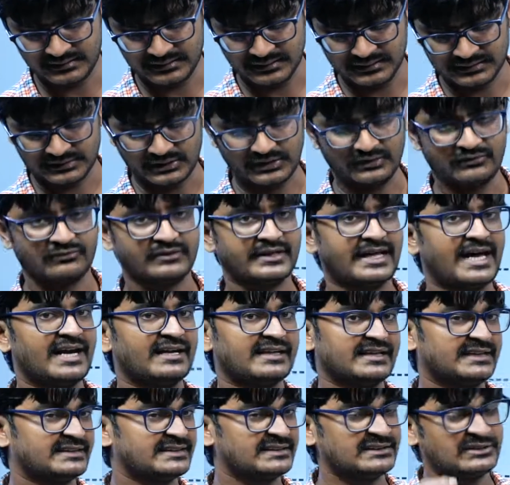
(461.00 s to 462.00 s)
So
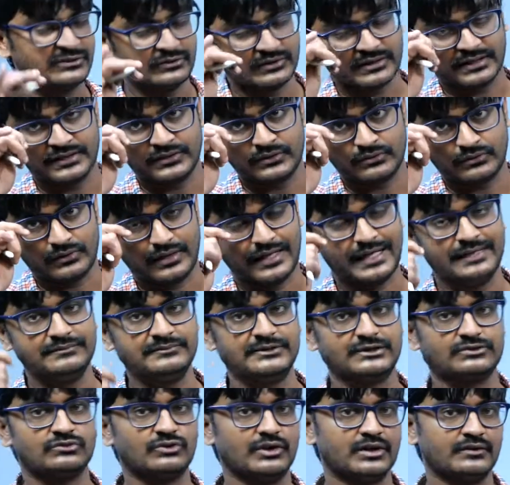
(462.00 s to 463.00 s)
calculations you can do. I am
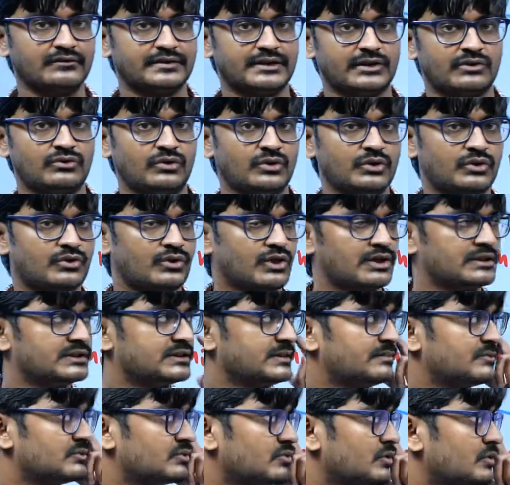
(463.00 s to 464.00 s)
just going with the core
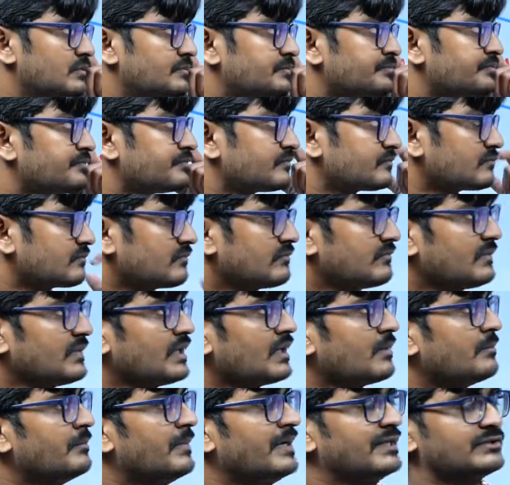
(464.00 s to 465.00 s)
concept. So
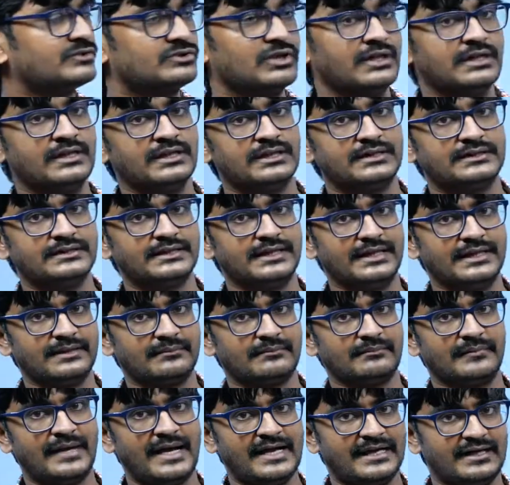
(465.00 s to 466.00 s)
based on their
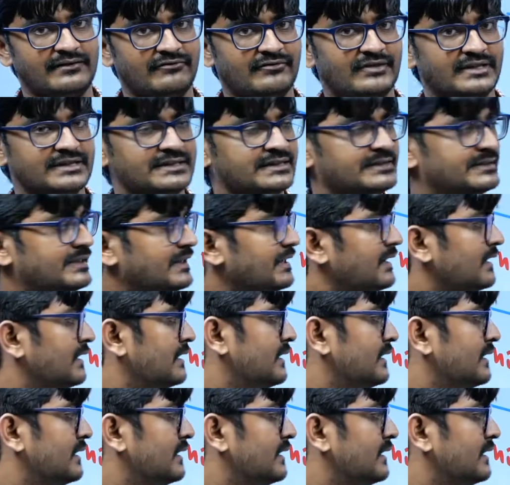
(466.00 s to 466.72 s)
magnification thing,